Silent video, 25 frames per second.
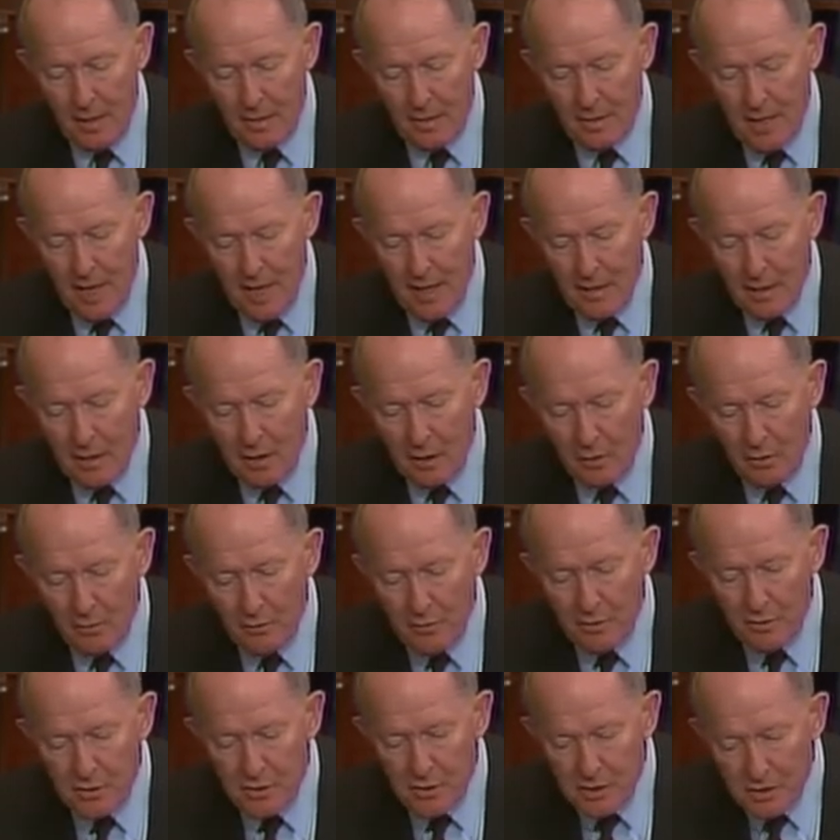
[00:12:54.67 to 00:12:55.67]
That
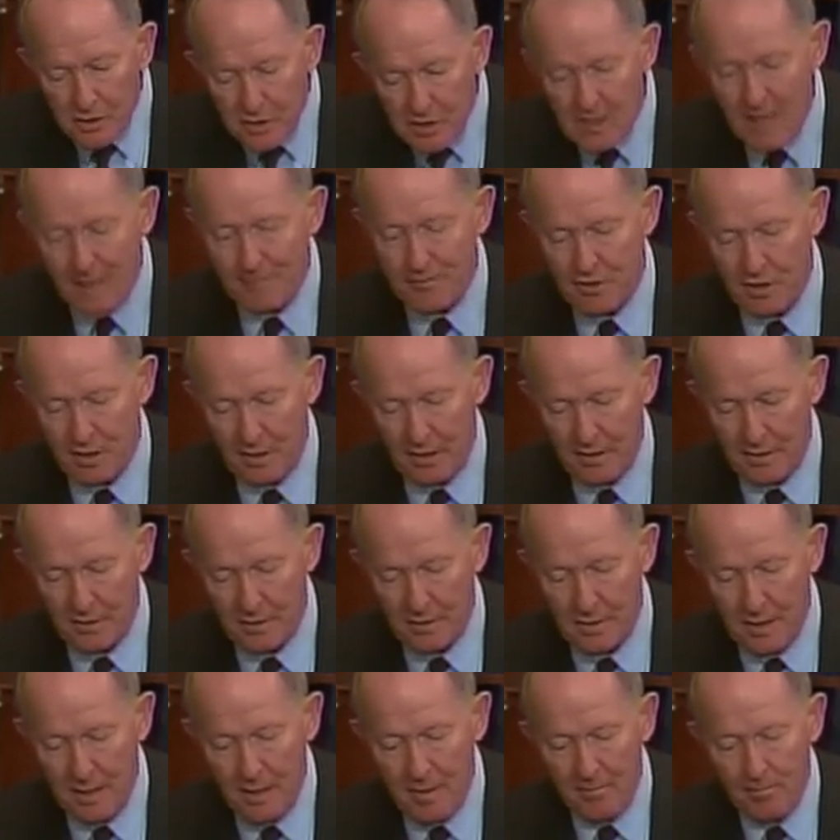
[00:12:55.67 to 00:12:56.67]
includes
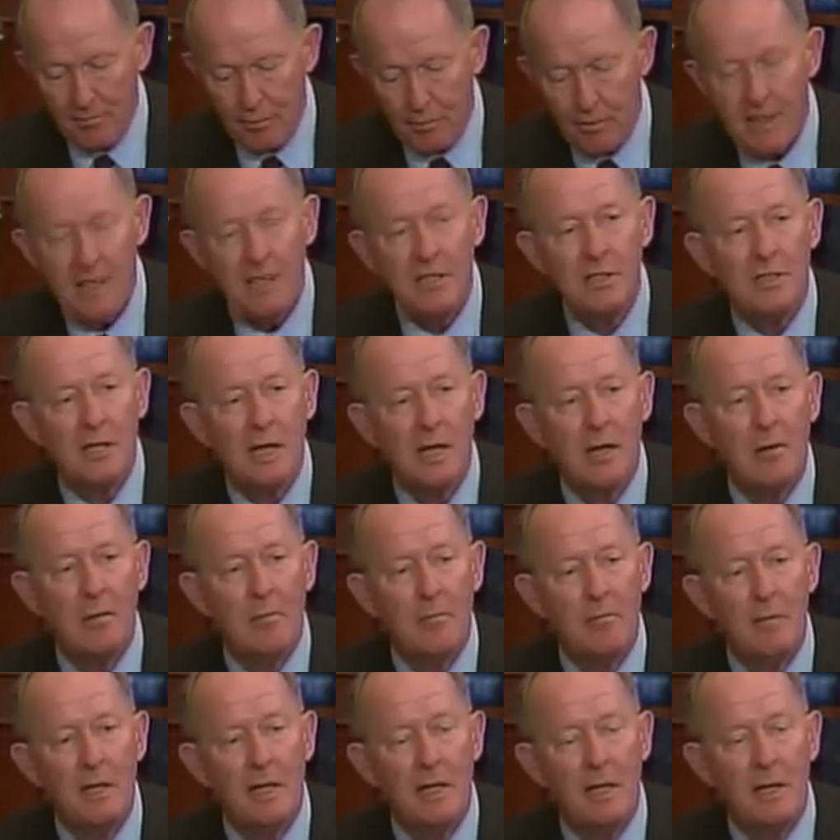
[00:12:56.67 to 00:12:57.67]
subsidies. Please
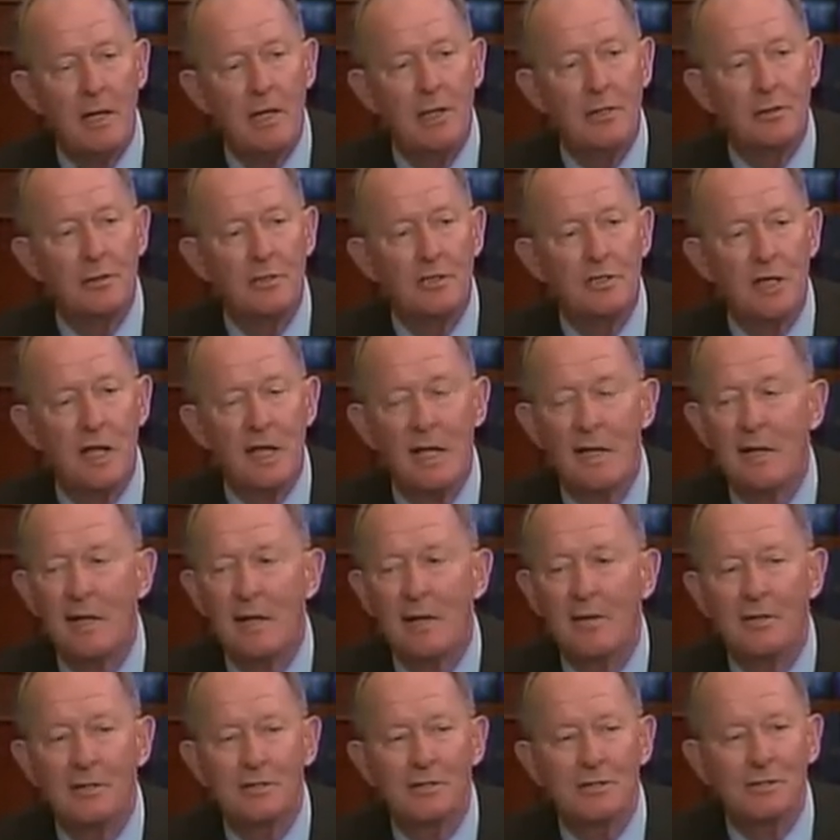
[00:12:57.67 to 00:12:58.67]
help me understand
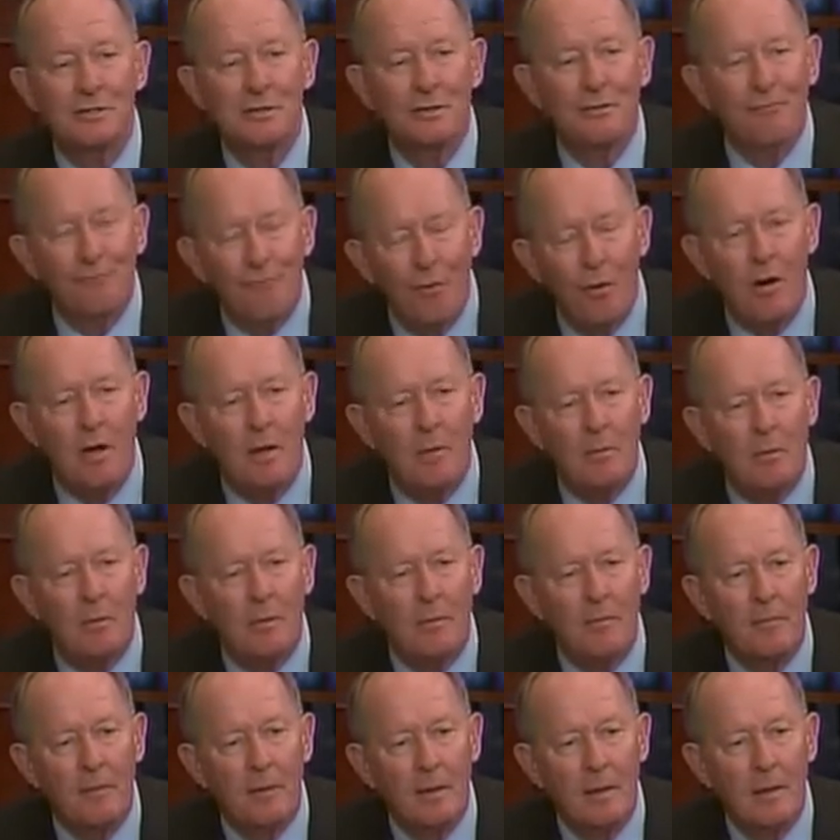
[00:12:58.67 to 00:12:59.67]
how this is
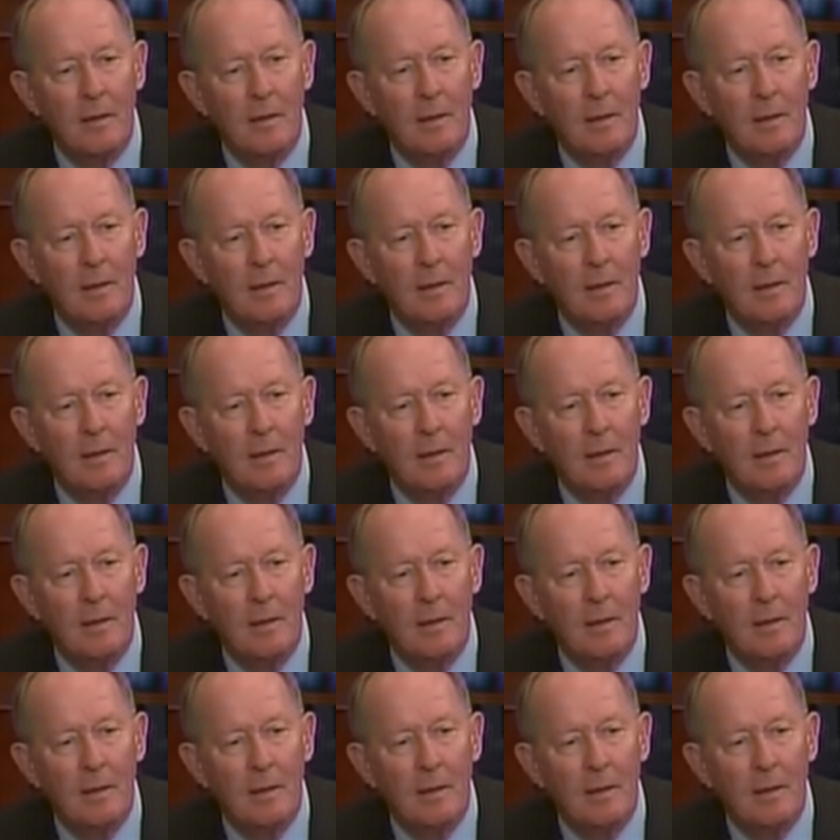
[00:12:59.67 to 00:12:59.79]
affordable.